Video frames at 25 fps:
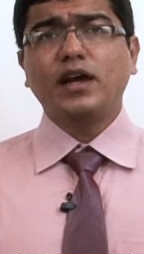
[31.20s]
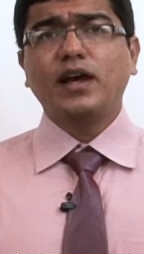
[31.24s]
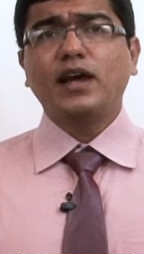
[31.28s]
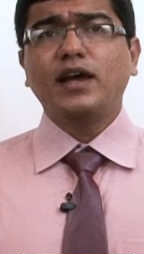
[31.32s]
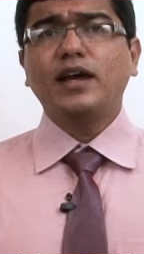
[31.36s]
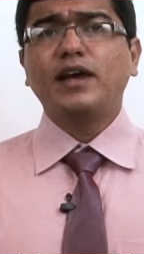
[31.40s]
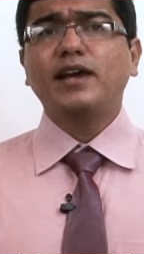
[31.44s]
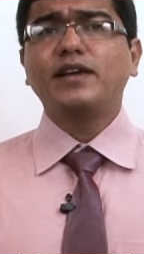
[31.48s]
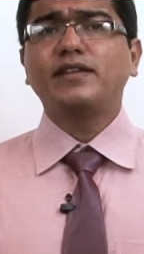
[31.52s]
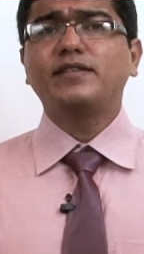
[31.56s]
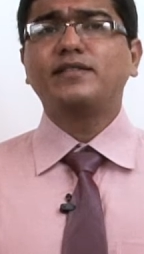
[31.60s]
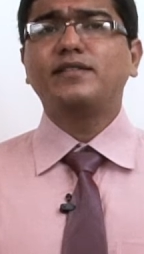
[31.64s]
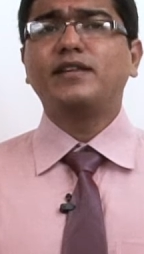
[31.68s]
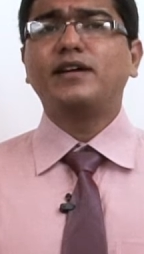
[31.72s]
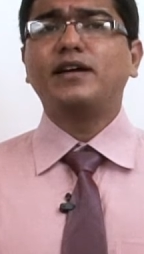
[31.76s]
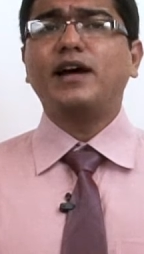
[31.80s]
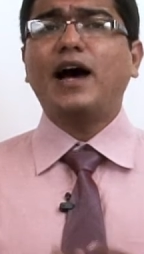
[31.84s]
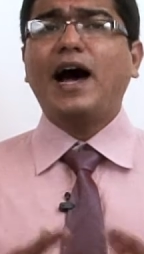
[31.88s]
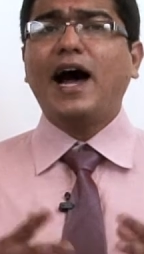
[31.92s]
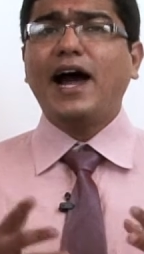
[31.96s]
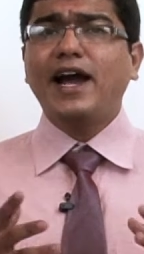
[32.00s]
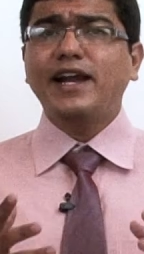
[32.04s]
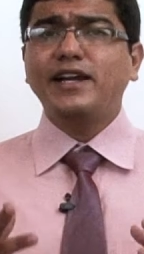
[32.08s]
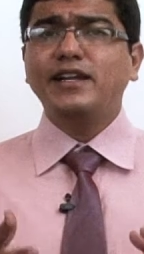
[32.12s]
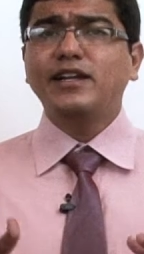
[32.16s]
is the
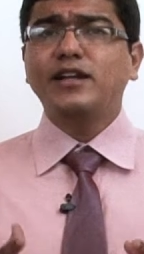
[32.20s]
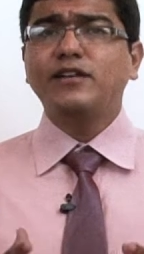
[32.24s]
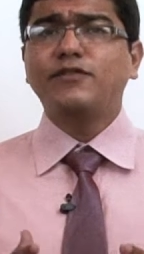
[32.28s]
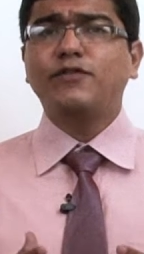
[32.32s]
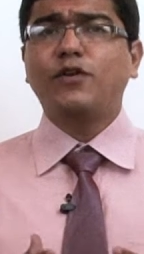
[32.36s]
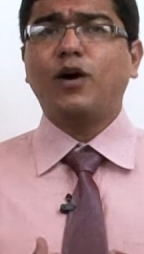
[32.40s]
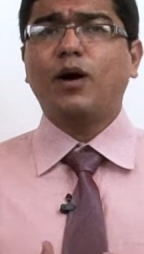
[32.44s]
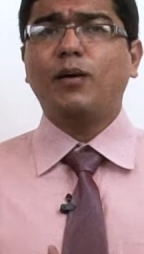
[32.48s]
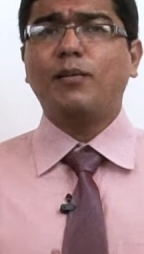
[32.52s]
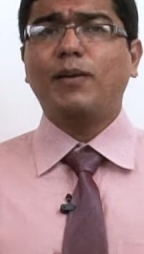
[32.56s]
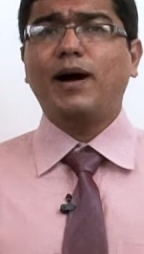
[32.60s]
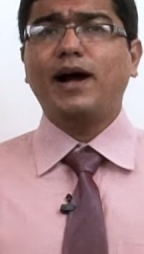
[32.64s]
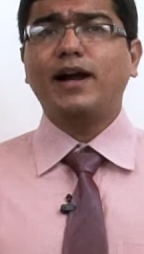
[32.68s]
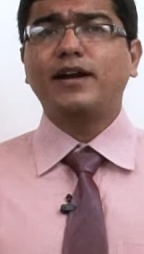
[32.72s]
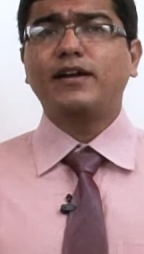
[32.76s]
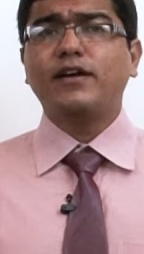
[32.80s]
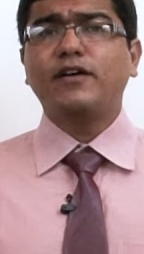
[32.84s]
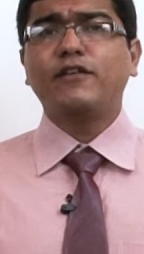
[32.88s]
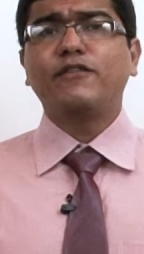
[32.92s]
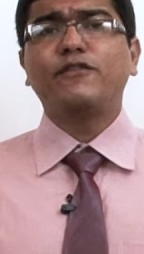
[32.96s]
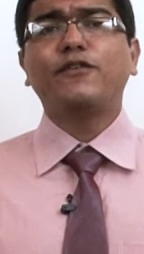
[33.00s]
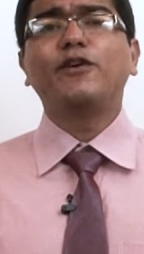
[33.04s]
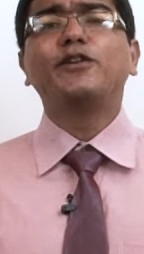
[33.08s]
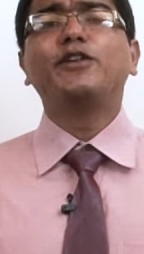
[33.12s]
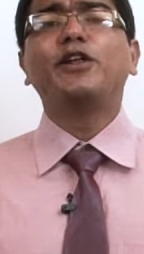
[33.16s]
ideal format
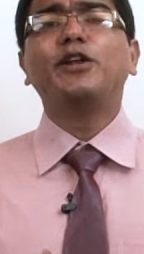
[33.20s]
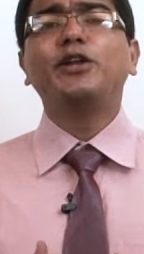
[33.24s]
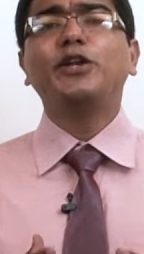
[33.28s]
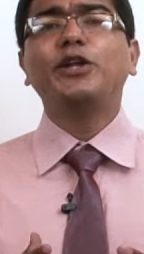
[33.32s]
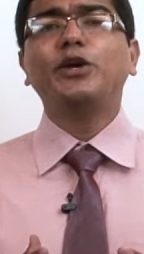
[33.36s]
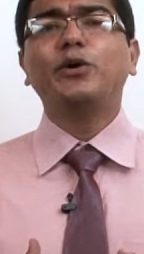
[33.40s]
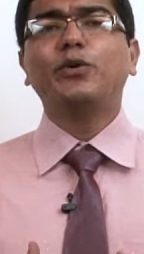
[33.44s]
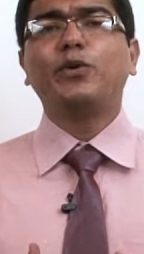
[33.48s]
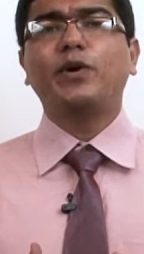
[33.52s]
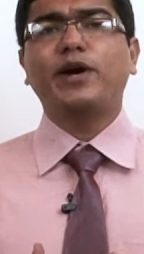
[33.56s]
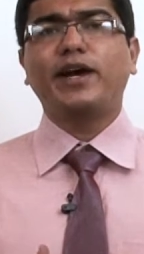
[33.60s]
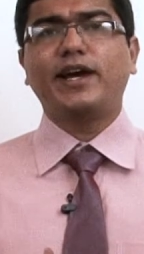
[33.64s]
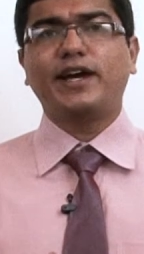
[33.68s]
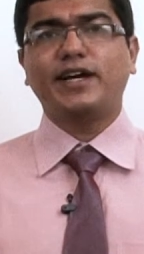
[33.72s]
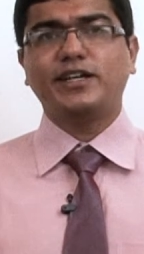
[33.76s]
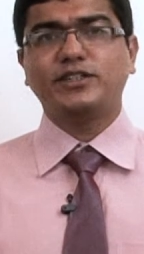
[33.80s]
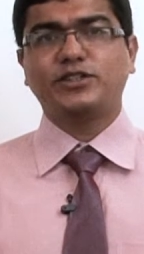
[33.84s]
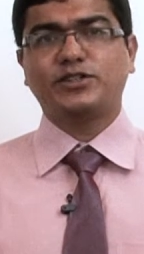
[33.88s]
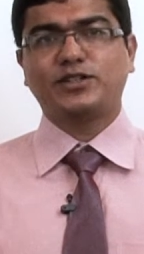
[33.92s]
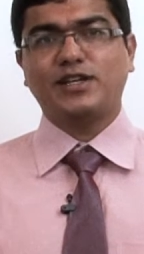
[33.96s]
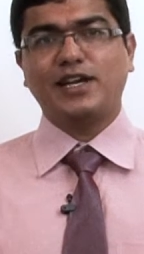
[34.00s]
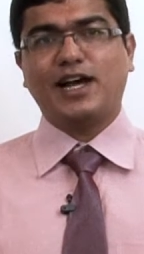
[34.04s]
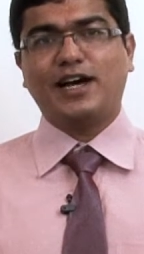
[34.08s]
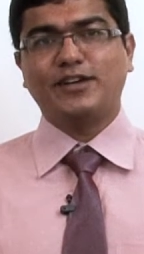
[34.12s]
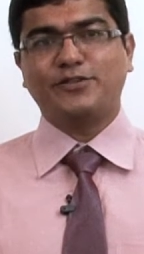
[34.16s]
for the new
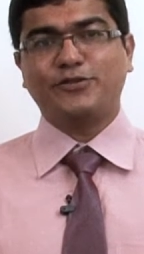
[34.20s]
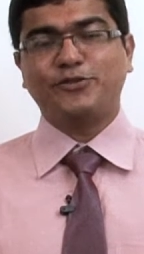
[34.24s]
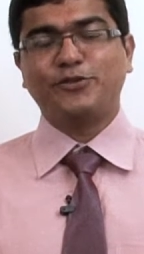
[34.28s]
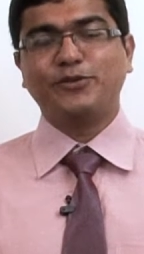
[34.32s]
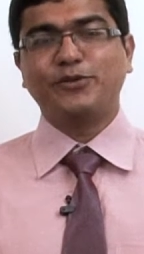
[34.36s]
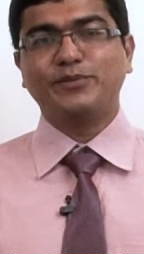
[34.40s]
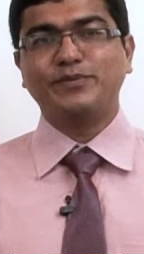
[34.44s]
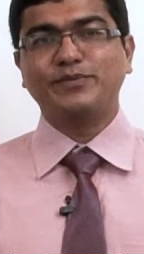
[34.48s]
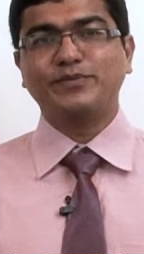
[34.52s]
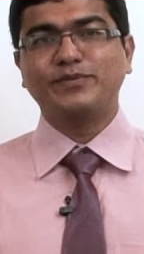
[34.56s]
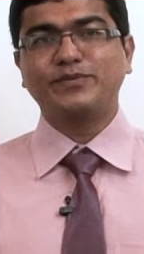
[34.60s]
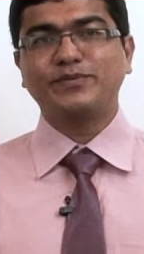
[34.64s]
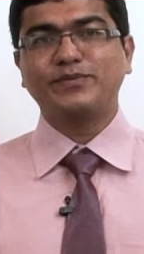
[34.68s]
age classroom.